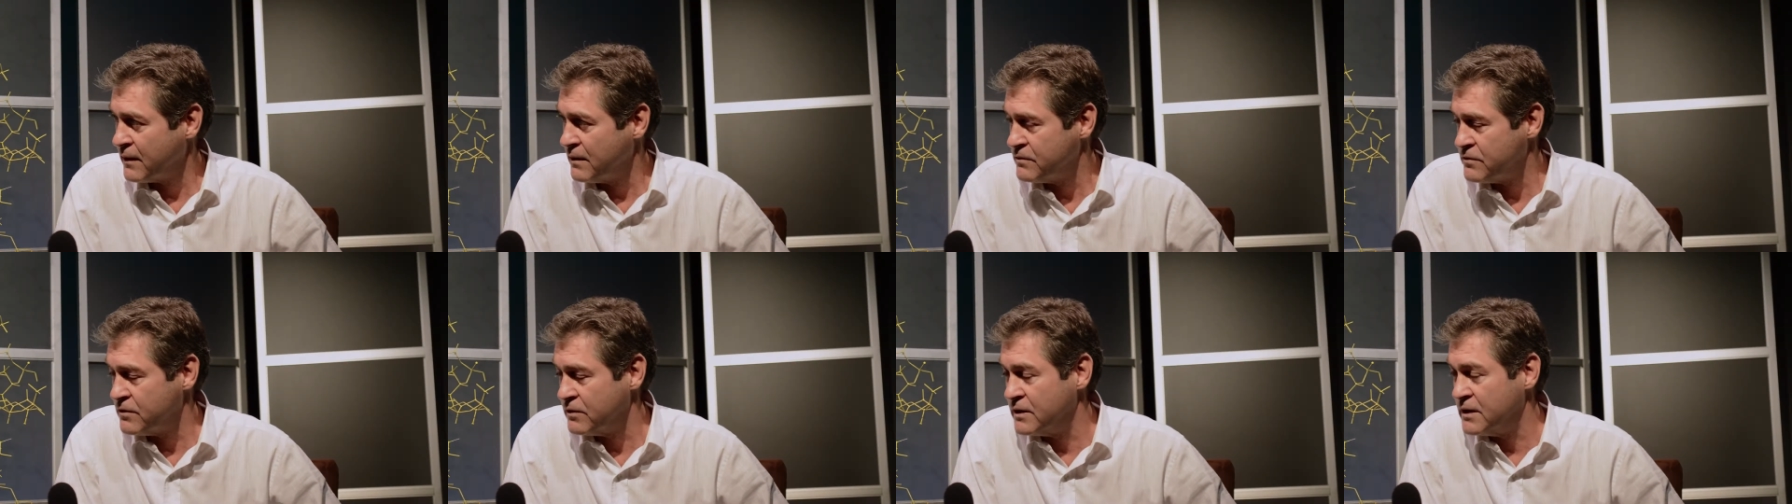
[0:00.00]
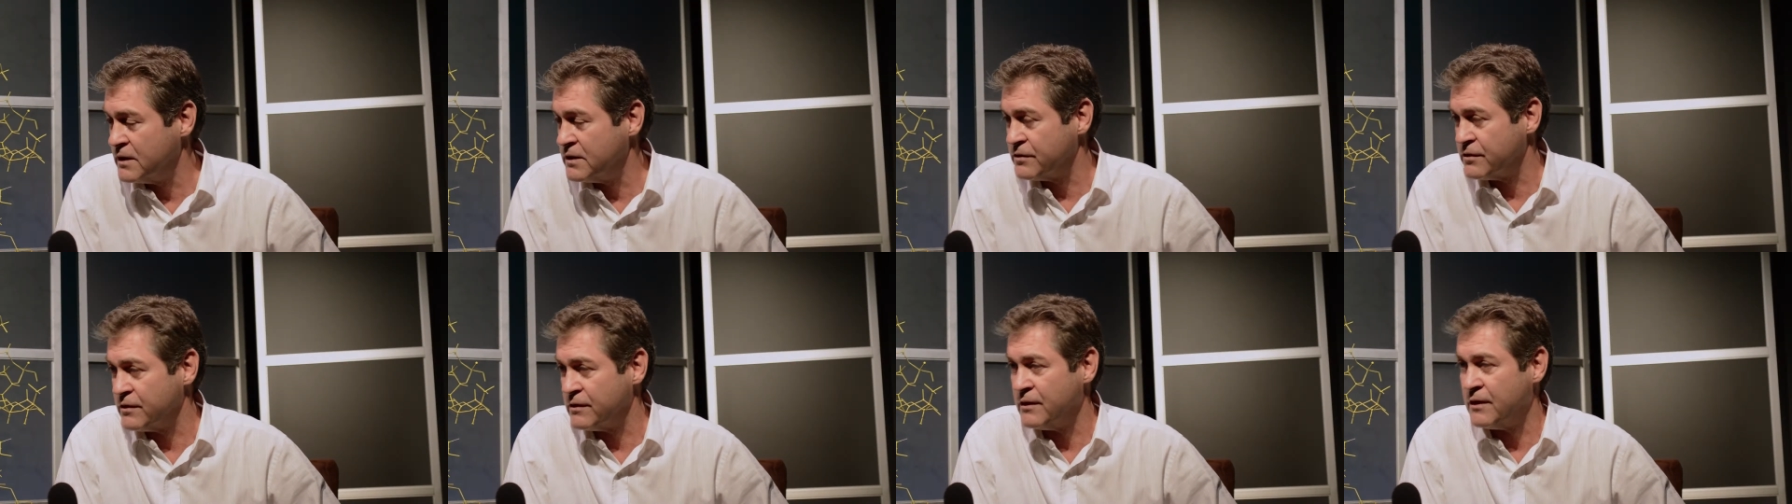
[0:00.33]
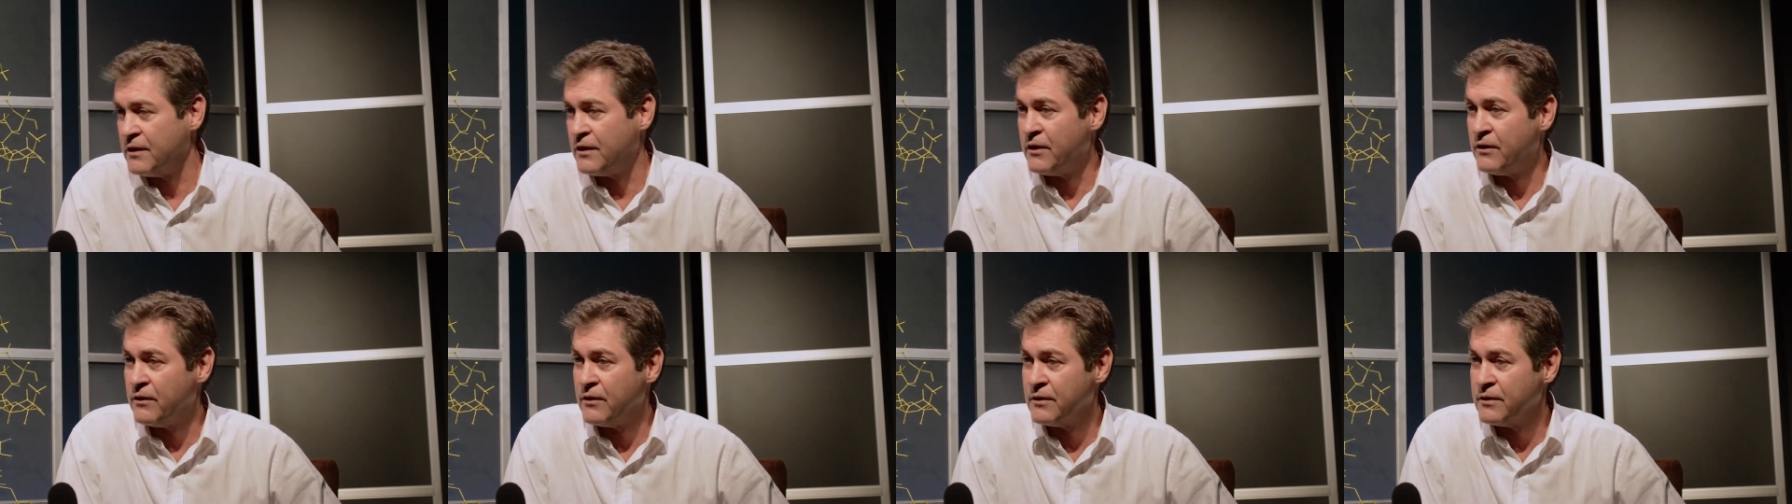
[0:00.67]
So these are
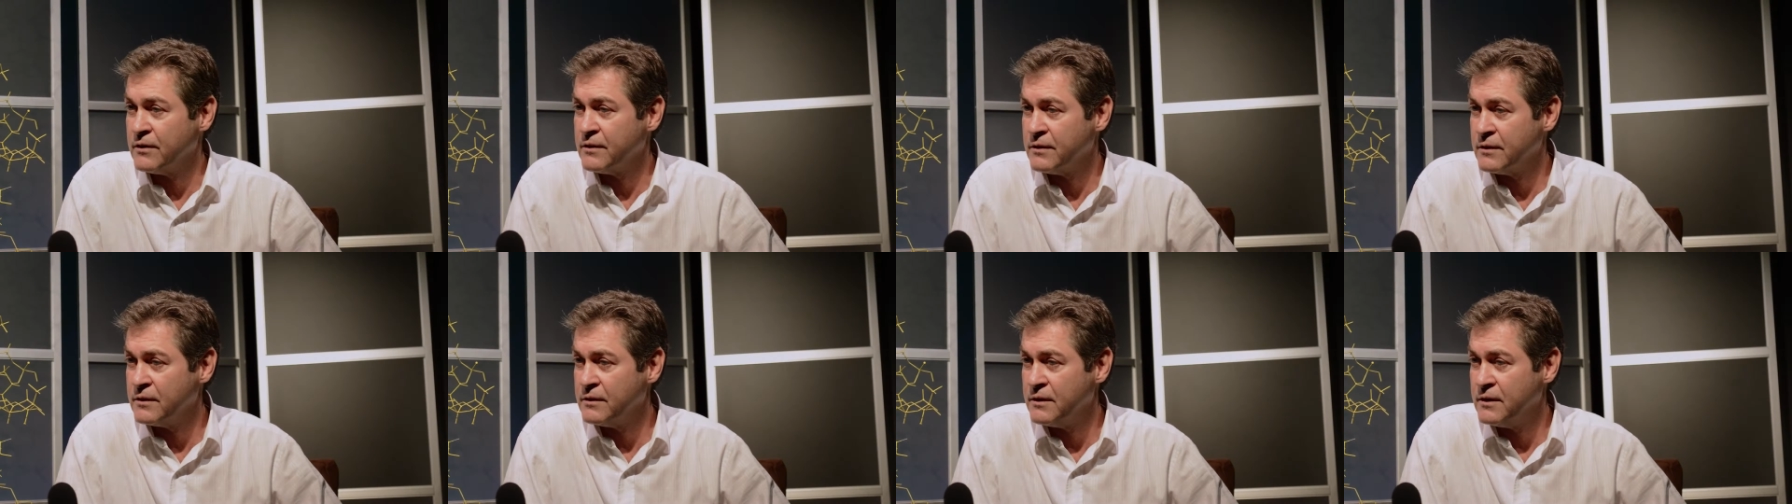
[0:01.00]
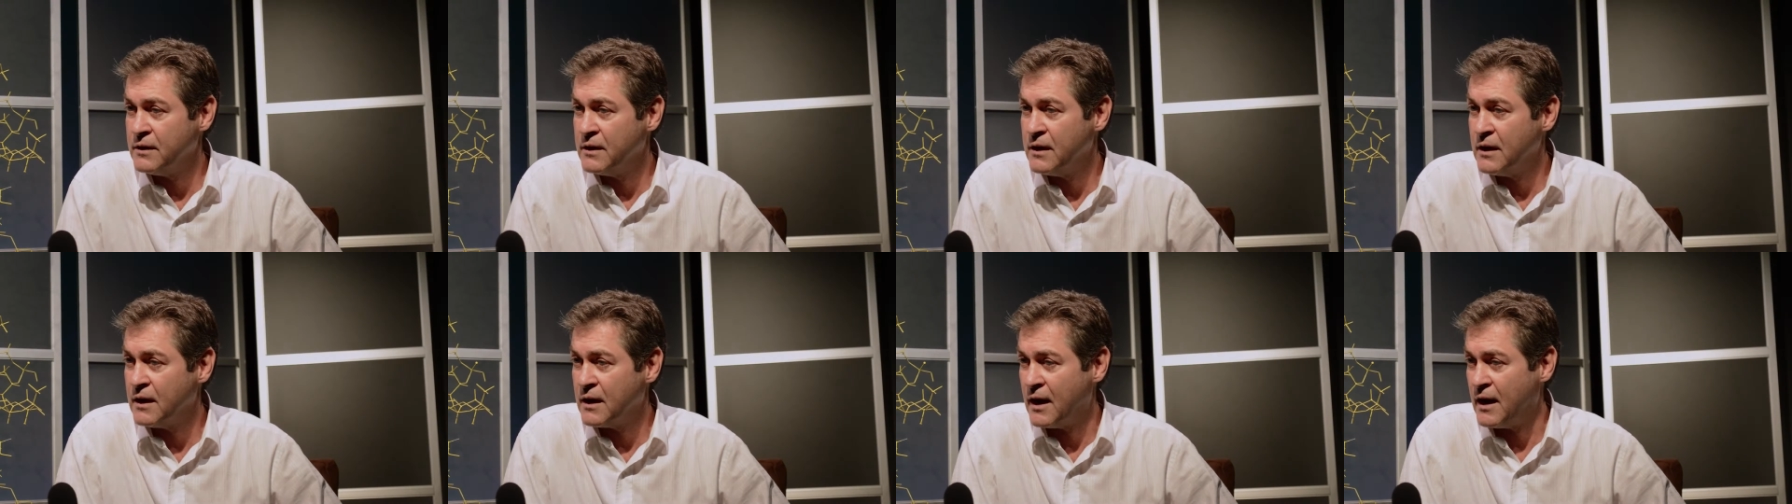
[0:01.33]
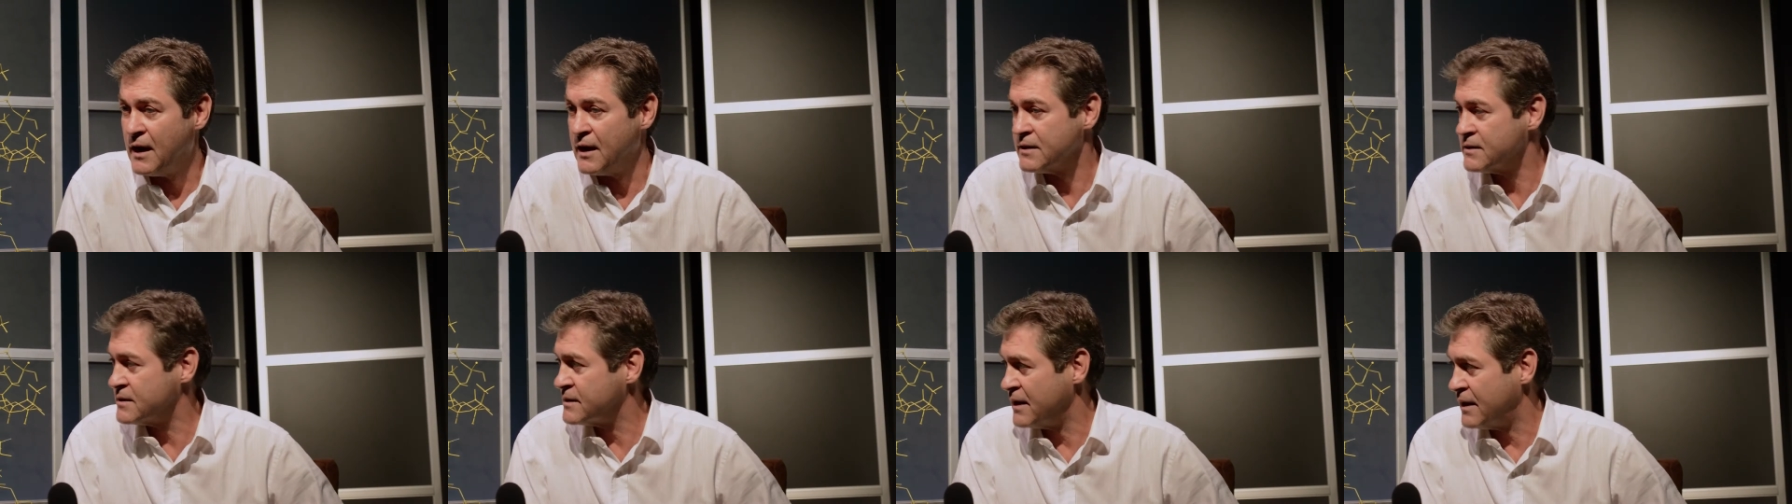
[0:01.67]
all
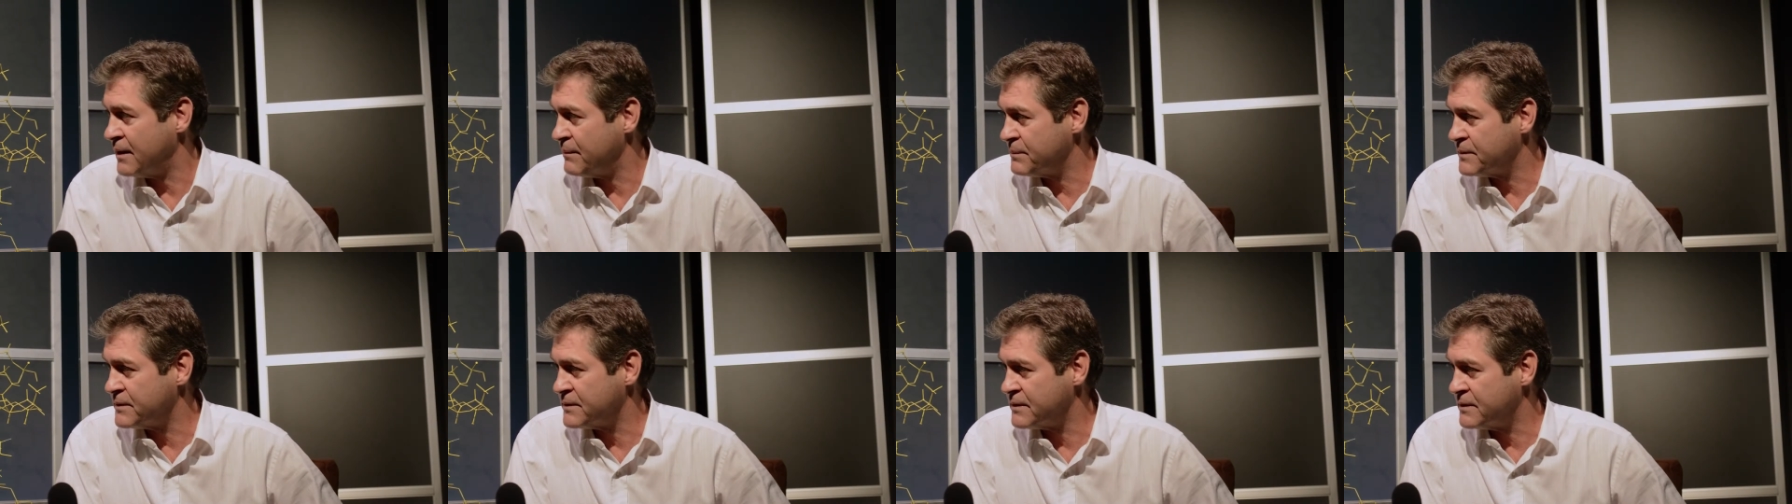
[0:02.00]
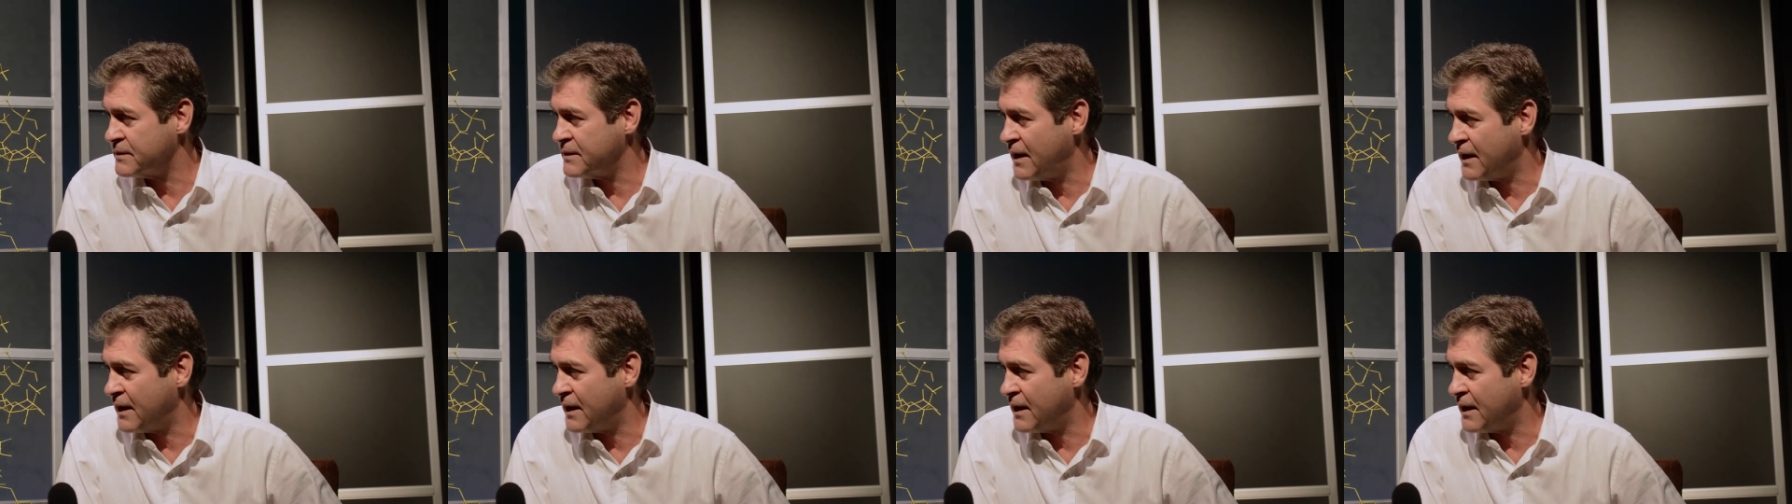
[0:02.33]
concepts